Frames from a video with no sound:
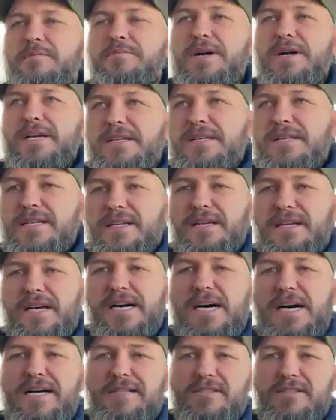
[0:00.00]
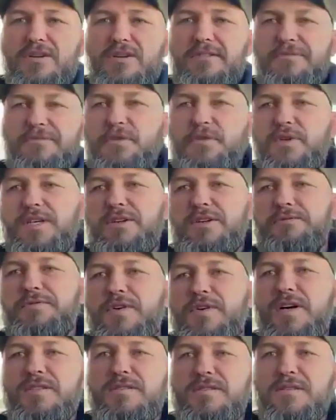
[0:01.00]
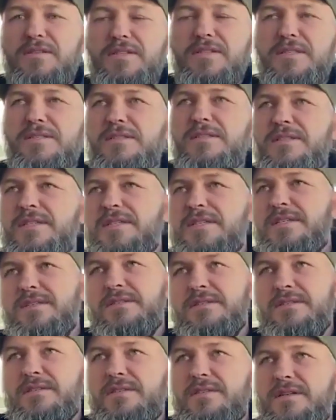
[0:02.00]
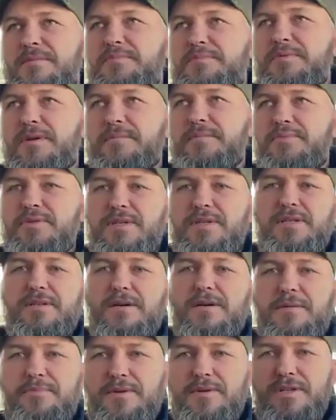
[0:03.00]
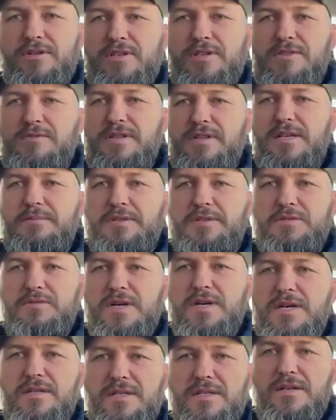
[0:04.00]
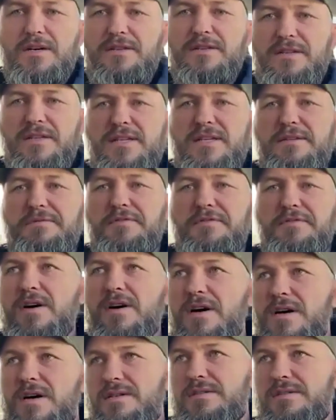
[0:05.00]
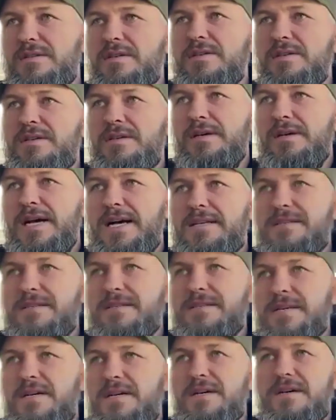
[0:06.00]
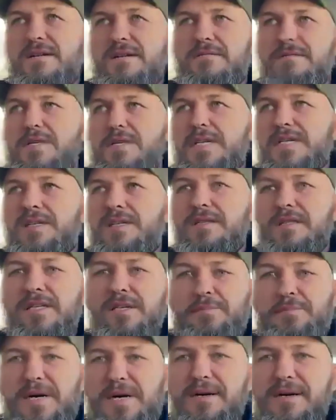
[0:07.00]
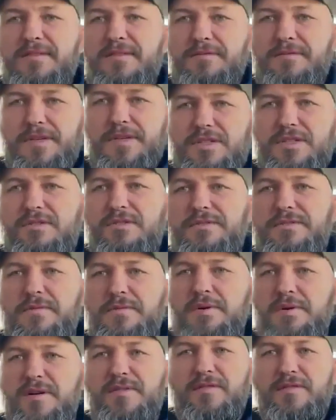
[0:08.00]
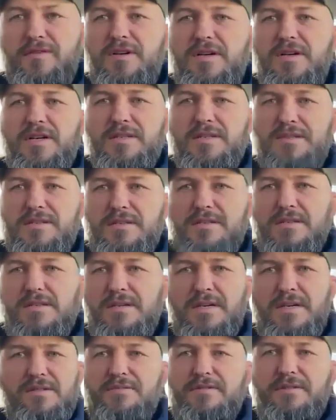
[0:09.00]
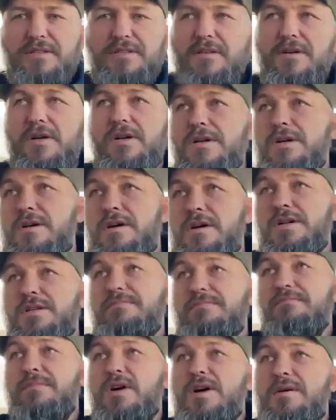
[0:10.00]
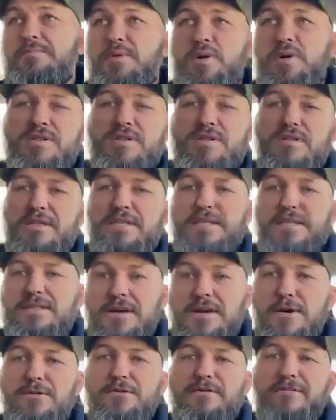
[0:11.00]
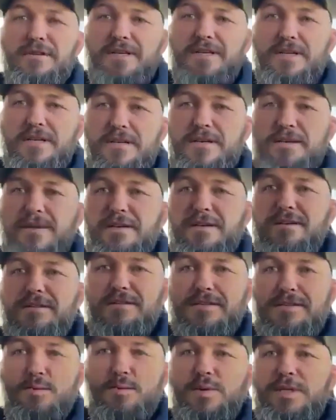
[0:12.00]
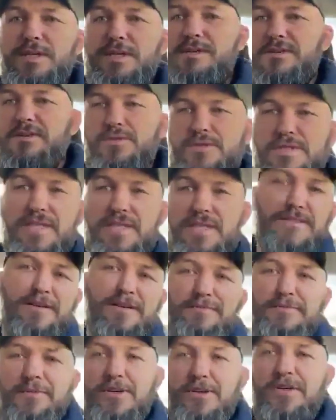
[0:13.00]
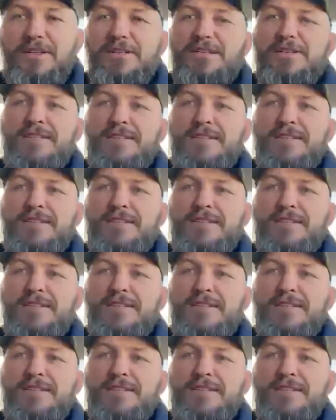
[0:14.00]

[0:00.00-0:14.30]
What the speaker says: I'm breaking down a card that's got 14 fights on it, I'm pretty honest with him as well. Like I think that fight has a clear path to victory for both guys. I personally don't think someone gets knocked out in that fight,